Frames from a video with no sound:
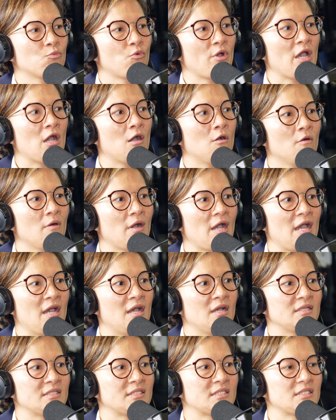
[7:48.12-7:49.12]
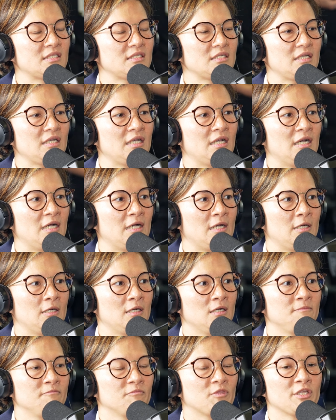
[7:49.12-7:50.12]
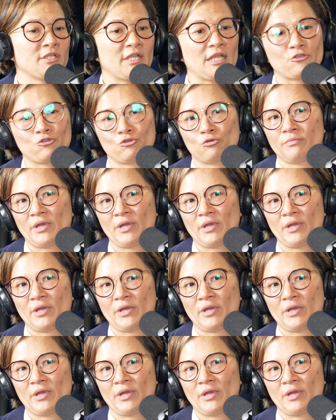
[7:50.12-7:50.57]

well as the National